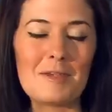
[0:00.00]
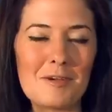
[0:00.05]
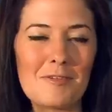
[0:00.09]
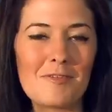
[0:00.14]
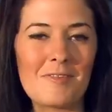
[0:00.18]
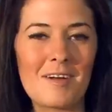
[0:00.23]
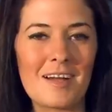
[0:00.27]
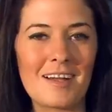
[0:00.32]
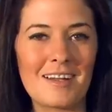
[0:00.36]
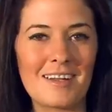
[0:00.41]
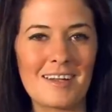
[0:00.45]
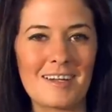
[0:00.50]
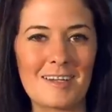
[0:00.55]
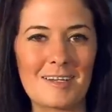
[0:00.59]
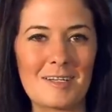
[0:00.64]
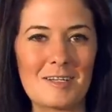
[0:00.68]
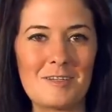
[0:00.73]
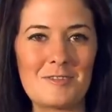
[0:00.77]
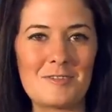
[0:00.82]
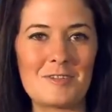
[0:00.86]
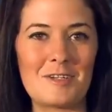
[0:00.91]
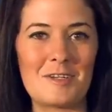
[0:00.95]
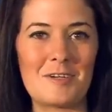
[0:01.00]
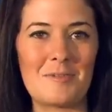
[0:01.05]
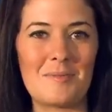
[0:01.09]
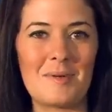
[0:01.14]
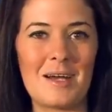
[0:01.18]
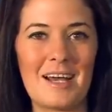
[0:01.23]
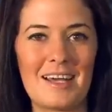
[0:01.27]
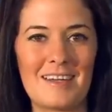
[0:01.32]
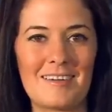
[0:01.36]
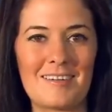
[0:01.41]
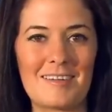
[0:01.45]
you'll find it on YouTube.
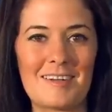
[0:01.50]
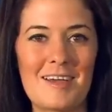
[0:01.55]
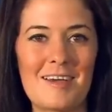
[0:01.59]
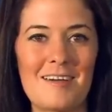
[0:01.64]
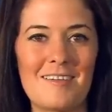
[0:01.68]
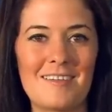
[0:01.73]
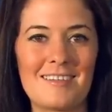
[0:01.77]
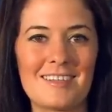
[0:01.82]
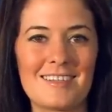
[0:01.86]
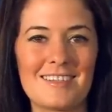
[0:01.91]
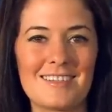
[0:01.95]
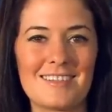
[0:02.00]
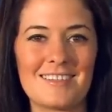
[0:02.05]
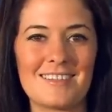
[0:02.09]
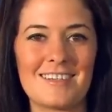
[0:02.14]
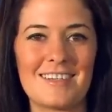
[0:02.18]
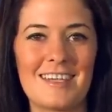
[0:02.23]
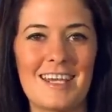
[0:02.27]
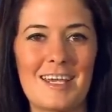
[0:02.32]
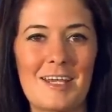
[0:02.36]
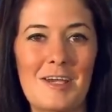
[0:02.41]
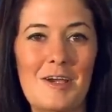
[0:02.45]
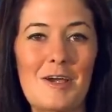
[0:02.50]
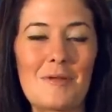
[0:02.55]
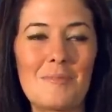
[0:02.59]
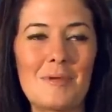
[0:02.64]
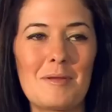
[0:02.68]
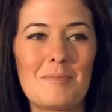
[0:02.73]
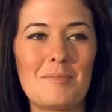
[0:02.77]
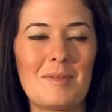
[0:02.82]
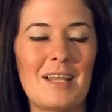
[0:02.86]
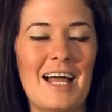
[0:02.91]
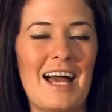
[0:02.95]
I don't know. It's it could
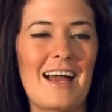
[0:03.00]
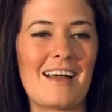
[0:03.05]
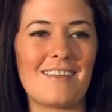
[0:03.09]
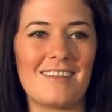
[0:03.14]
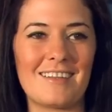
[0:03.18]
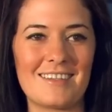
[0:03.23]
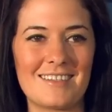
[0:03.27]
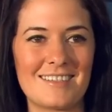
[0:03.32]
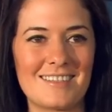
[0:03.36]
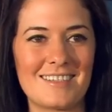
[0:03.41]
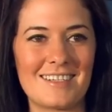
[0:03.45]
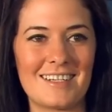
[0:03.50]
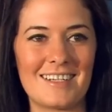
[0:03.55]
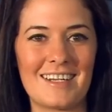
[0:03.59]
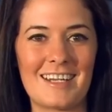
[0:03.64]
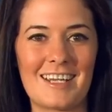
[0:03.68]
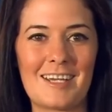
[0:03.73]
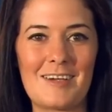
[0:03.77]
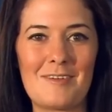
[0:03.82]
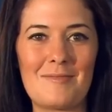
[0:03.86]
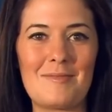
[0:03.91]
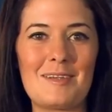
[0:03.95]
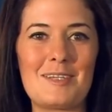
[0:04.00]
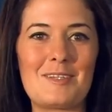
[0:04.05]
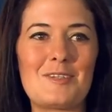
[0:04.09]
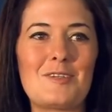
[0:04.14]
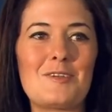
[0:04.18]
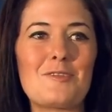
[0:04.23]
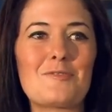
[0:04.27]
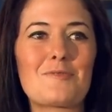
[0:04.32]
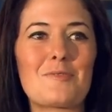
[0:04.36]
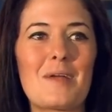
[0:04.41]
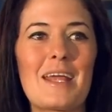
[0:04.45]
be blacklisted. It could be
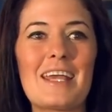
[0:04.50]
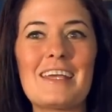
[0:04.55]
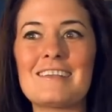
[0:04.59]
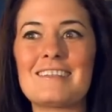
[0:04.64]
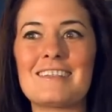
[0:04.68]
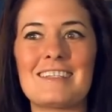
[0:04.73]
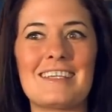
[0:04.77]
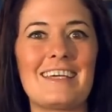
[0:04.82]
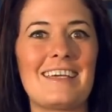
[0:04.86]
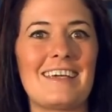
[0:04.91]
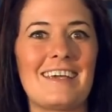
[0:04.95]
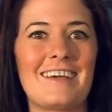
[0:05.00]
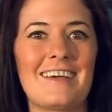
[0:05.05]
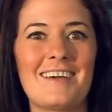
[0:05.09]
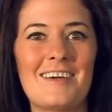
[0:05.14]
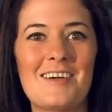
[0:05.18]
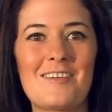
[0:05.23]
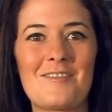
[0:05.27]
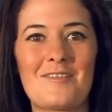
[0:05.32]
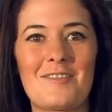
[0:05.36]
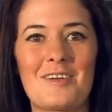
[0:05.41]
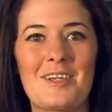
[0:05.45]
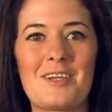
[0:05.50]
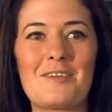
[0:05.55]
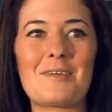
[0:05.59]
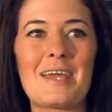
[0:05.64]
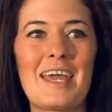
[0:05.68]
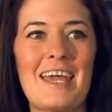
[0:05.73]
too racy for you